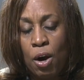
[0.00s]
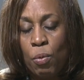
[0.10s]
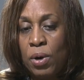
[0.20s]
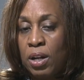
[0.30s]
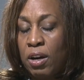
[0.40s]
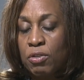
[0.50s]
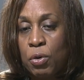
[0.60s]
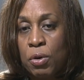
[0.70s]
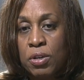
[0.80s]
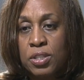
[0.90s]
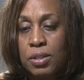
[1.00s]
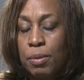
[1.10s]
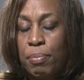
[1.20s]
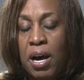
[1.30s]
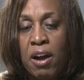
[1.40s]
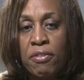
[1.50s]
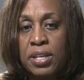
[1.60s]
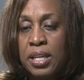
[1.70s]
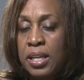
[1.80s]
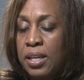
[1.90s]
Well, of course,
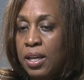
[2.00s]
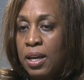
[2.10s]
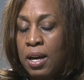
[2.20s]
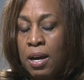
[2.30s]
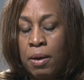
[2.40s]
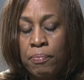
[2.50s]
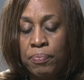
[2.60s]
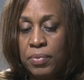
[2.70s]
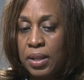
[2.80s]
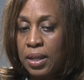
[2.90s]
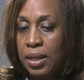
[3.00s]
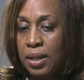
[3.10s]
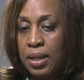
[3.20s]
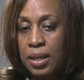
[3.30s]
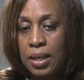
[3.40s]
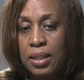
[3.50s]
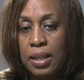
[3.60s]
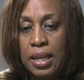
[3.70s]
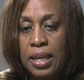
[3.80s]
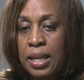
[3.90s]
poverty um,
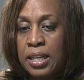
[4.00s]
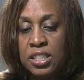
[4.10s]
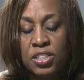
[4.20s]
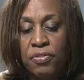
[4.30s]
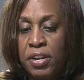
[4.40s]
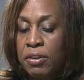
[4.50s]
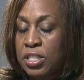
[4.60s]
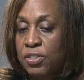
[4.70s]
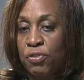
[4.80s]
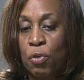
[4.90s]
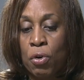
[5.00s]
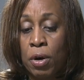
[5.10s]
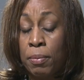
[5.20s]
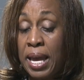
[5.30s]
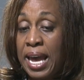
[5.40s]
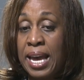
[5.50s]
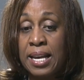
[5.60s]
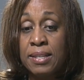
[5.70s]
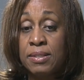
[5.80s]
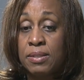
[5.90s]
in its severest form
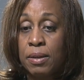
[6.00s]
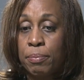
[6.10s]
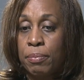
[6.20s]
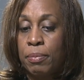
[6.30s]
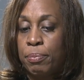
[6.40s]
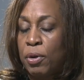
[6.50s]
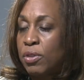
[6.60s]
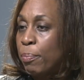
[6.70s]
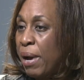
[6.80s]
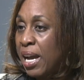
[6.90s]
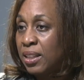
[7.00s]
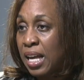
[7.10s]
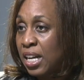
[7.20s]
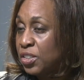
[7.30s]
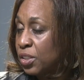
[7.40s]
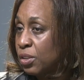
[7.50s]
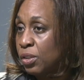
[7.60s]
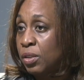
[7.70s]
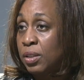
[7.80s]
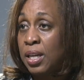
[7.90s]
has both a
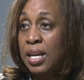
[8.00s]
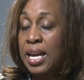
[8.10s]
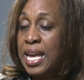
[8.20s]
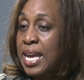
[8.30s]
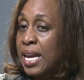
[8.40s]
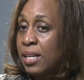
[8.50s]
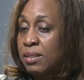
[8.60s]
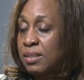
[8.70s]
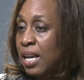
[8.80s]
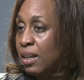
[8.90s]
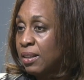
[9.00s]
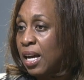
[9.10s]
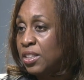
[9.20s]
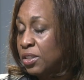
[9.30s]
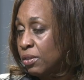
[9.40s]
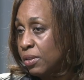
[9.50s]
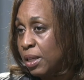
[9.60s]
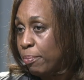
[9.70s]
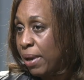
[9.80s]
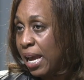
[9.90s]
biological and psychological
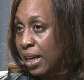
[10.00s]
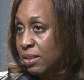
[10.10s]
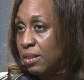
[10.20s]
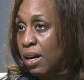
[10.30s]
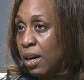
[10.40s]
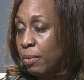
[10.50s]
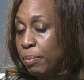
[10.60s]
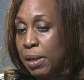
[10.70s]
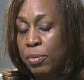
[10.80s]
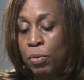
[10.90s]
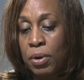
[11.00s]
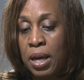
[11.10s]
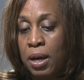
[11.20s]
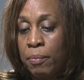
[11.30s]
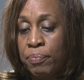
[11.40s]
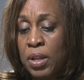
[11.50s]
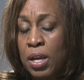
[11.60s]
impact on people. Um,